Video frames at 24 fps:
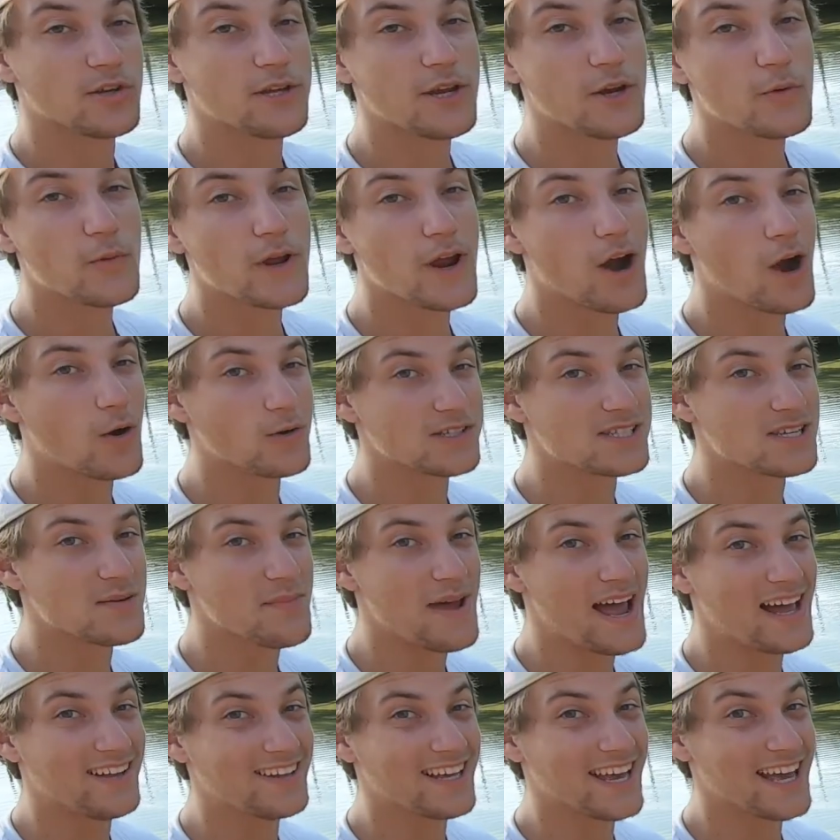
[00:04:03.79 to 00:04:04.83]
here we are with
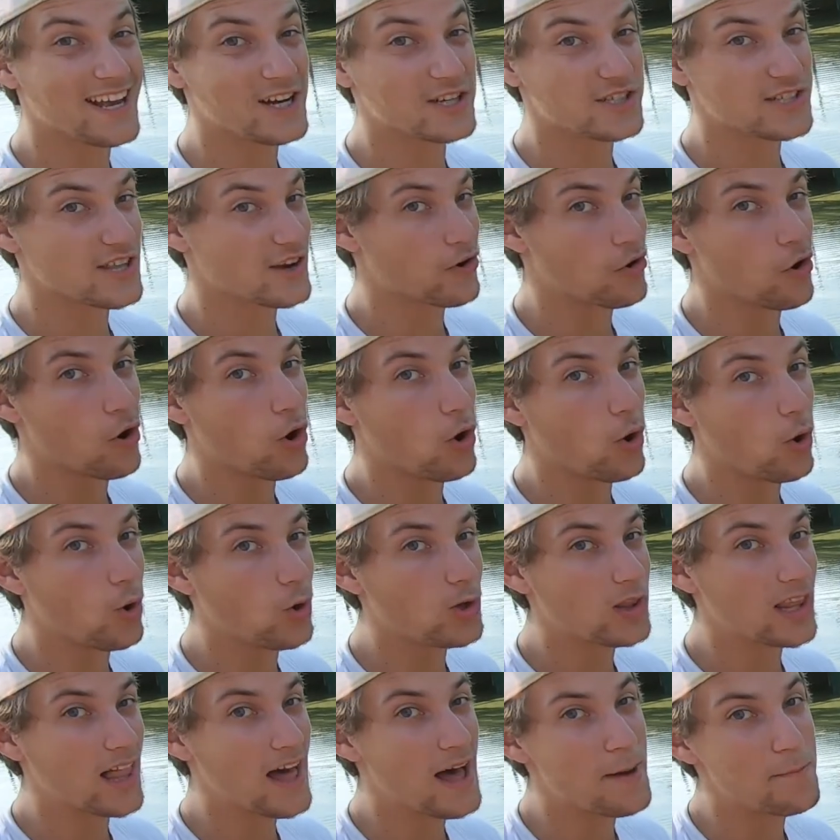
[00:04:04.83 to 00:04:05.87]
some alligators that are a
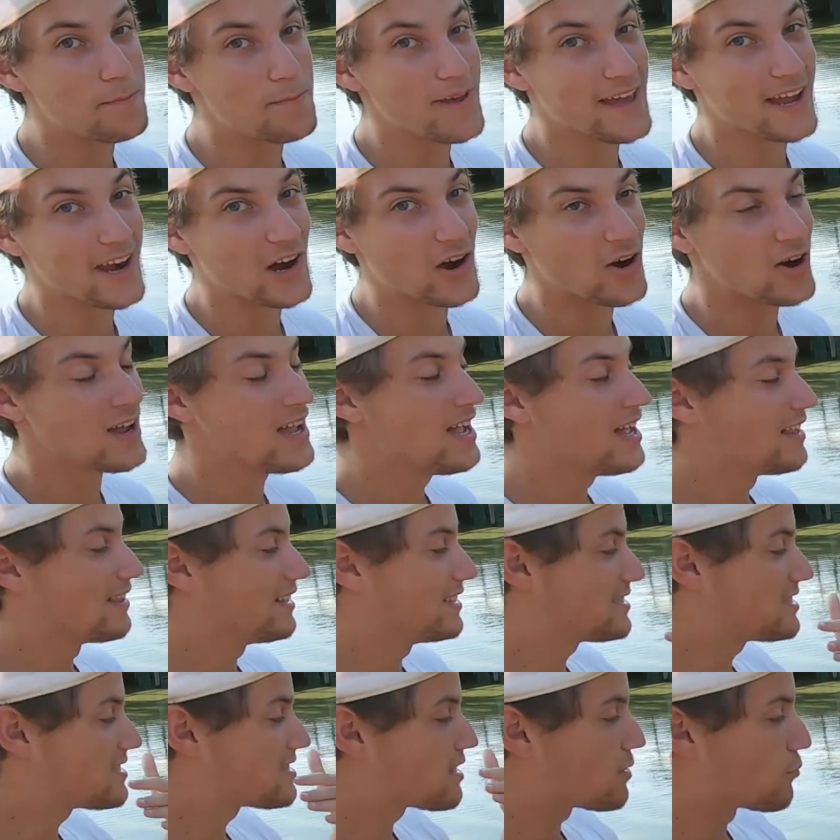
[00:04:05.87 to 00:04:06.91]
whole lot bigger.
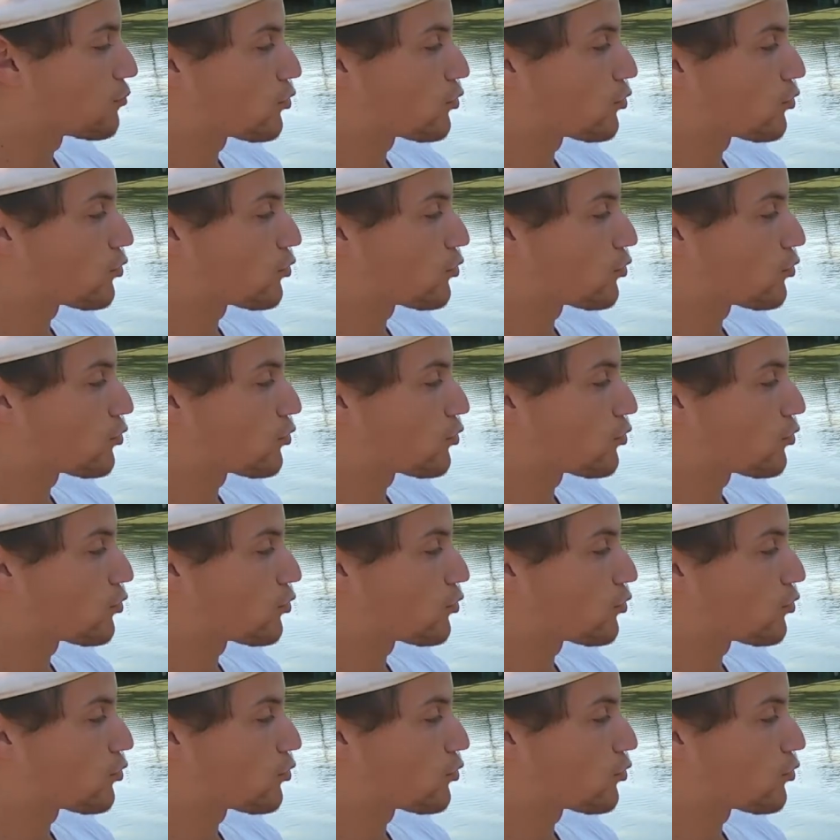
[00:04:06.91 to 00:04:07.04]
This is the